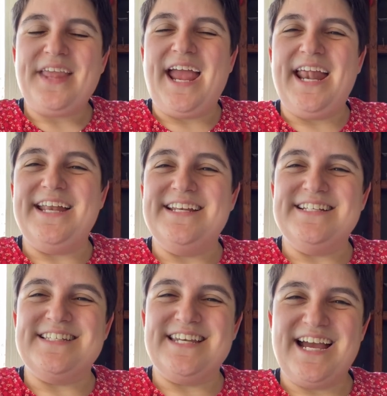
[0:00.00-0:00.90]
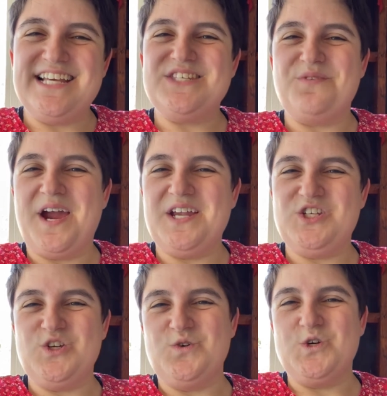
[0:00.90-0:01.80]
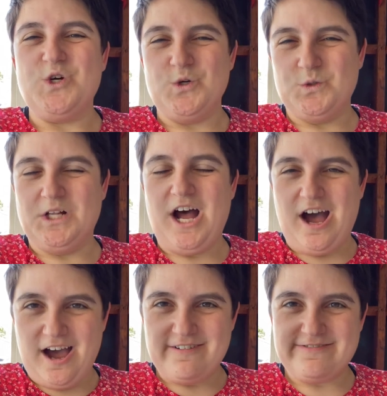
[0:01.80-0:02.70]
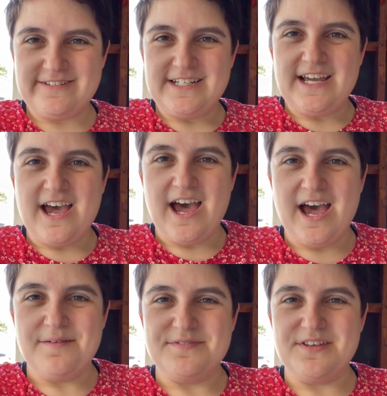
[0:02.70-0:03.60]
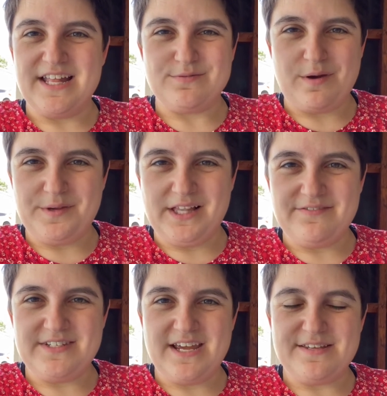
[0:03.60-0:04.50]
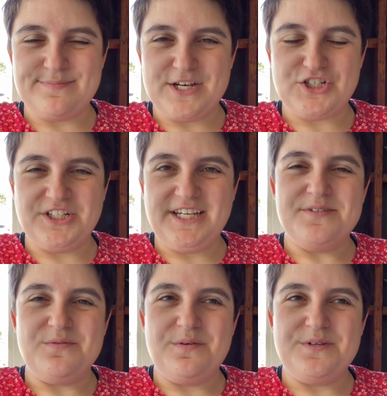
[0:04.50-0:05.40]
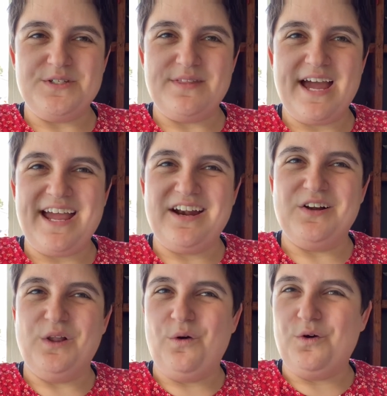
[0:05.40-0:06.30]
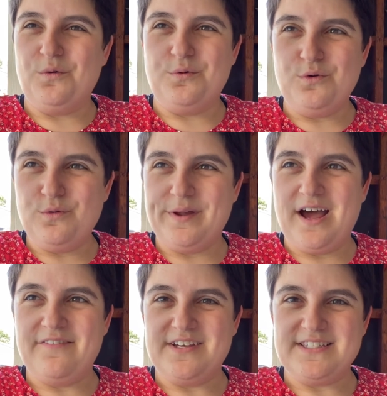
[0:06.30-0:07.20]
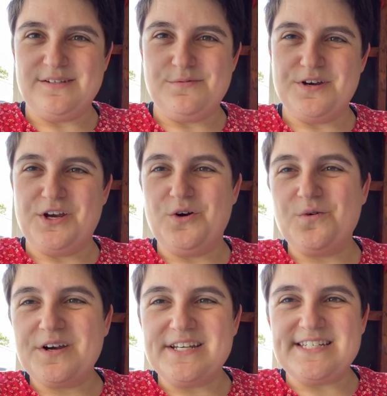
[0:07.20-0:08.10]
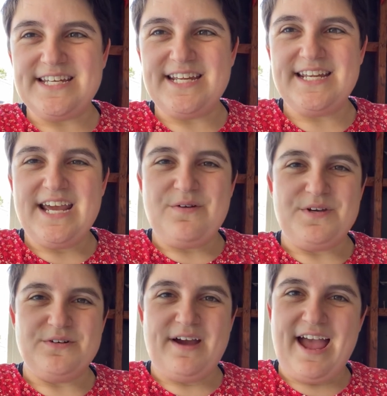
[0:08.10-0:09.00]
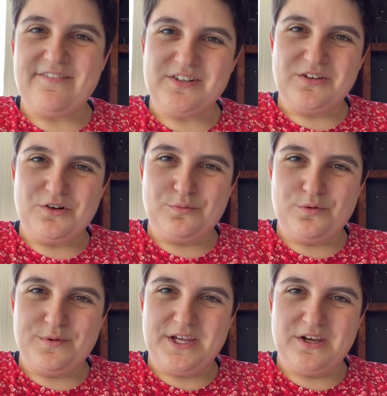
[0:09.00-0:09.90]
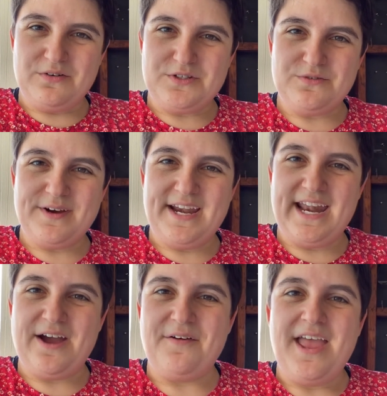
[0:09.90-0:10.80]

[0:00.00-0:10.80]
and it is a nice way to cool off. Um, so that's why we loved it especially. So we would do that in our local pool, but obviously we're in quarantine. We don't have a local pool we can go to right now.